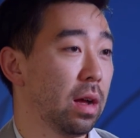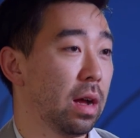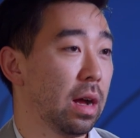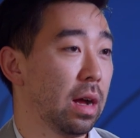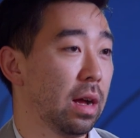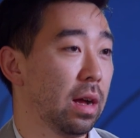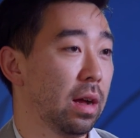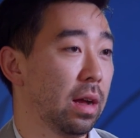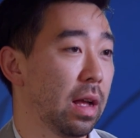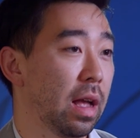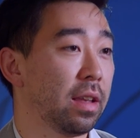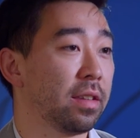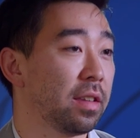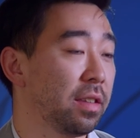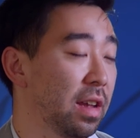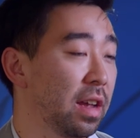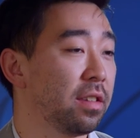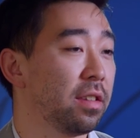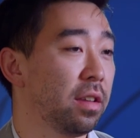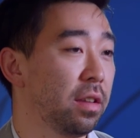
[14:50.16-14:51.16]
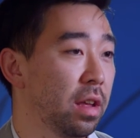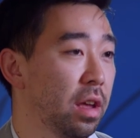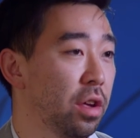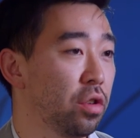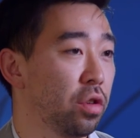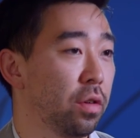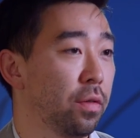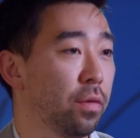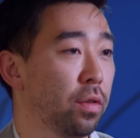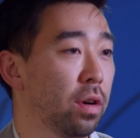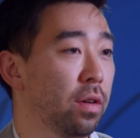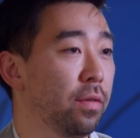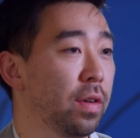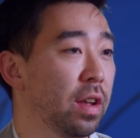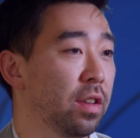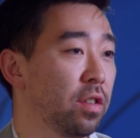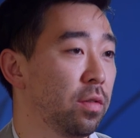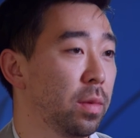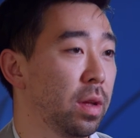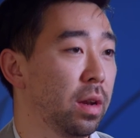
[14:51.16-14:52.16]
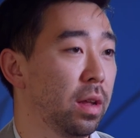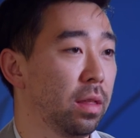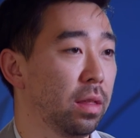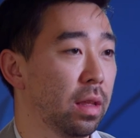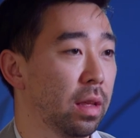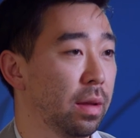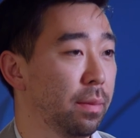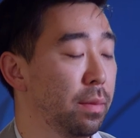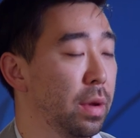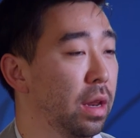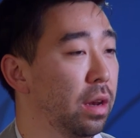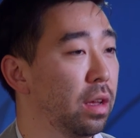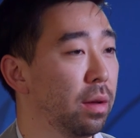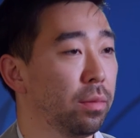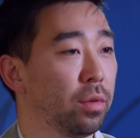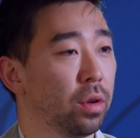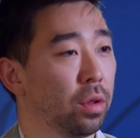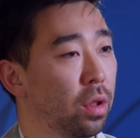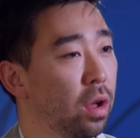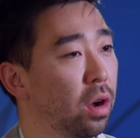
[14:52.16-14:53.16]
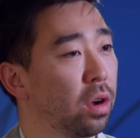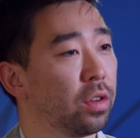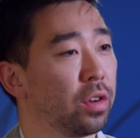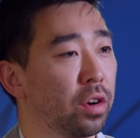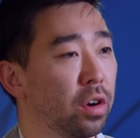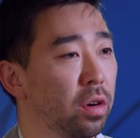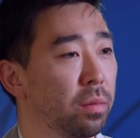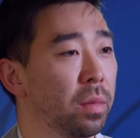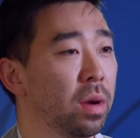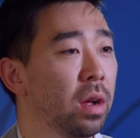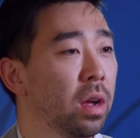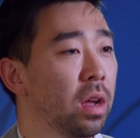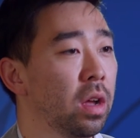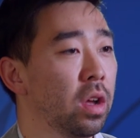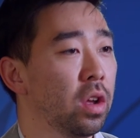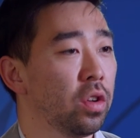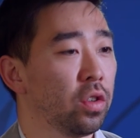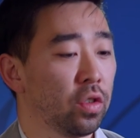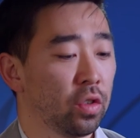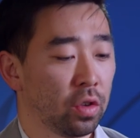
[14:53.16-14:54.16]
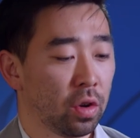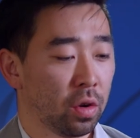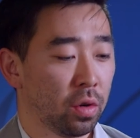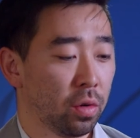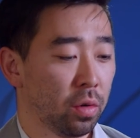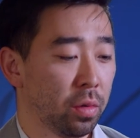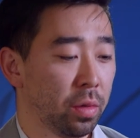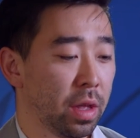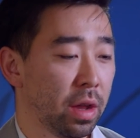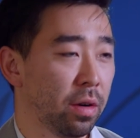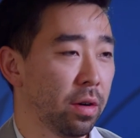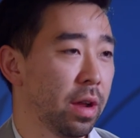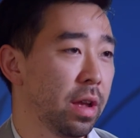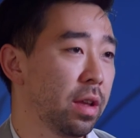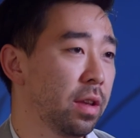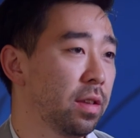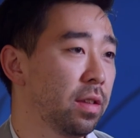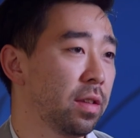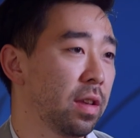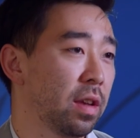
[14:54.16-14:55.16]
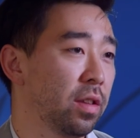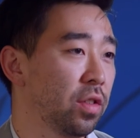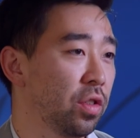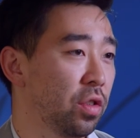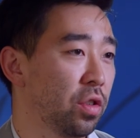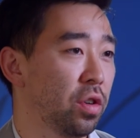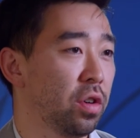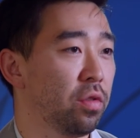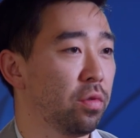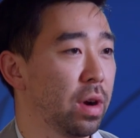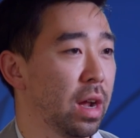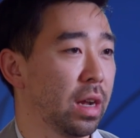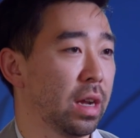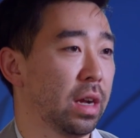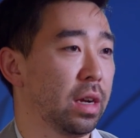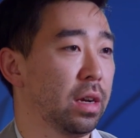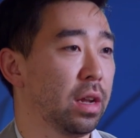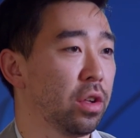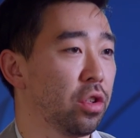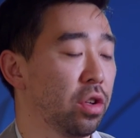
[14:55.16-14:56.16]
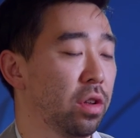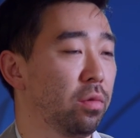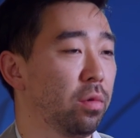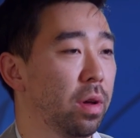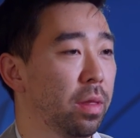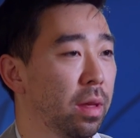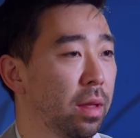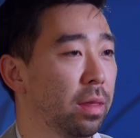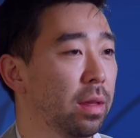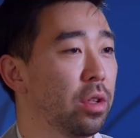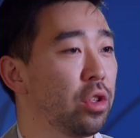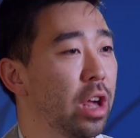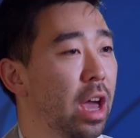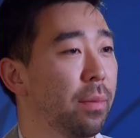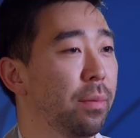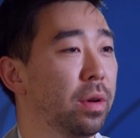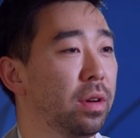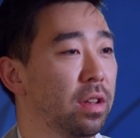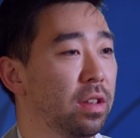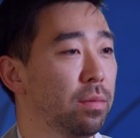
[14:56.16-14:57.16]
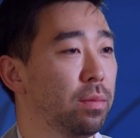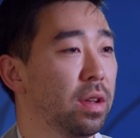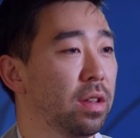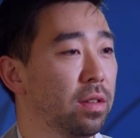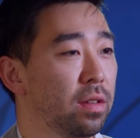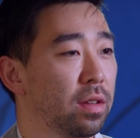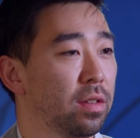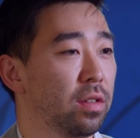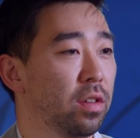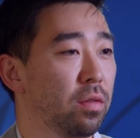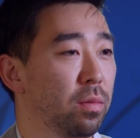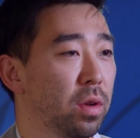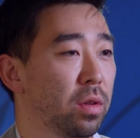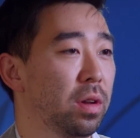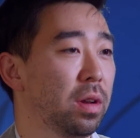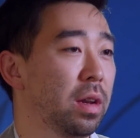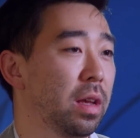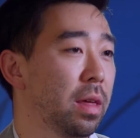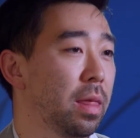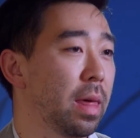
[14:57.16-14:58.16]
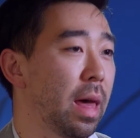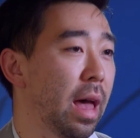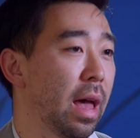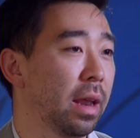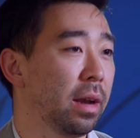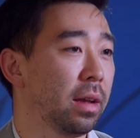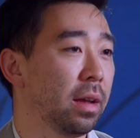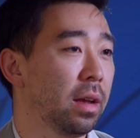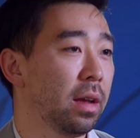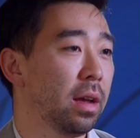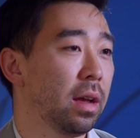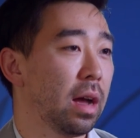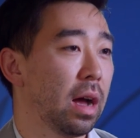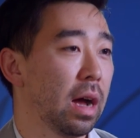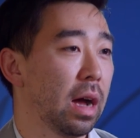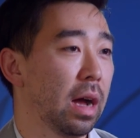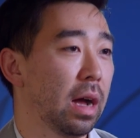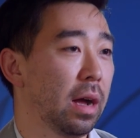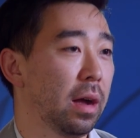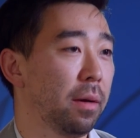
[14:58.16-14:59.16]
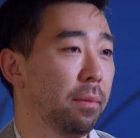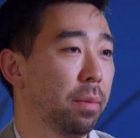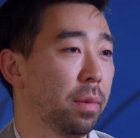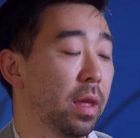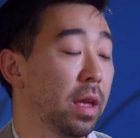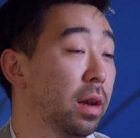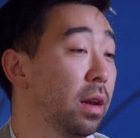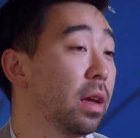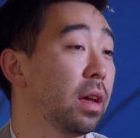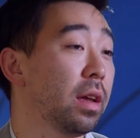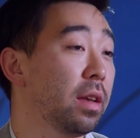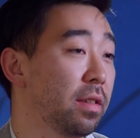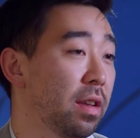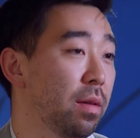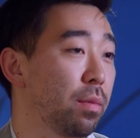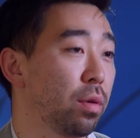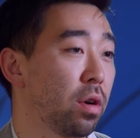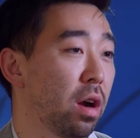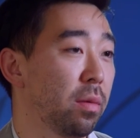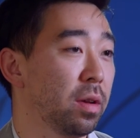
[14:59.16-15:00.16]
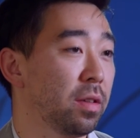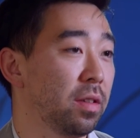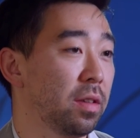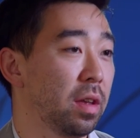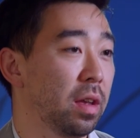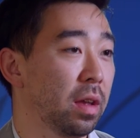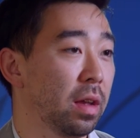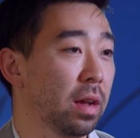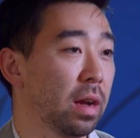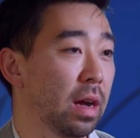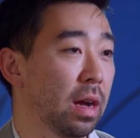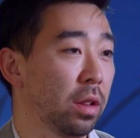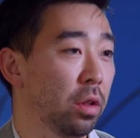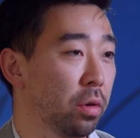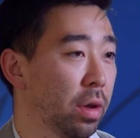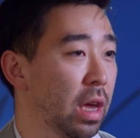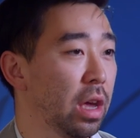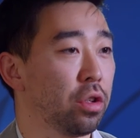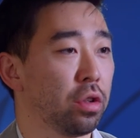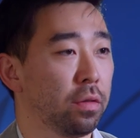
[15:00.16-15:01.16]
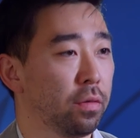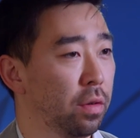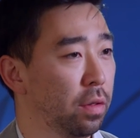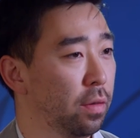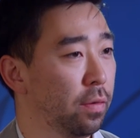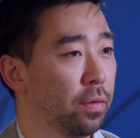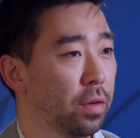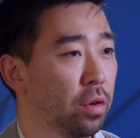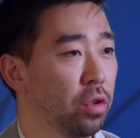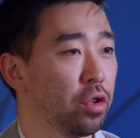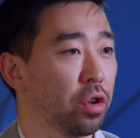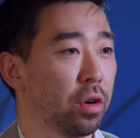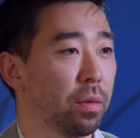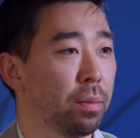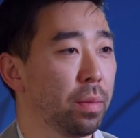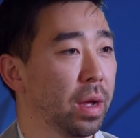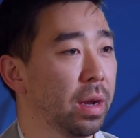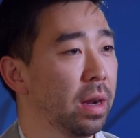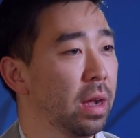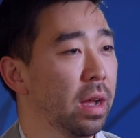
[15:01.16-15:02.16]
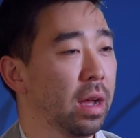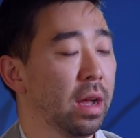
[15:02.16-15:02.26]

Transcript: uh, as a destination for investment in the medium to long term. So there is a certain recognition within the Japanese business community that uh, India is a promising uh, location for the future, but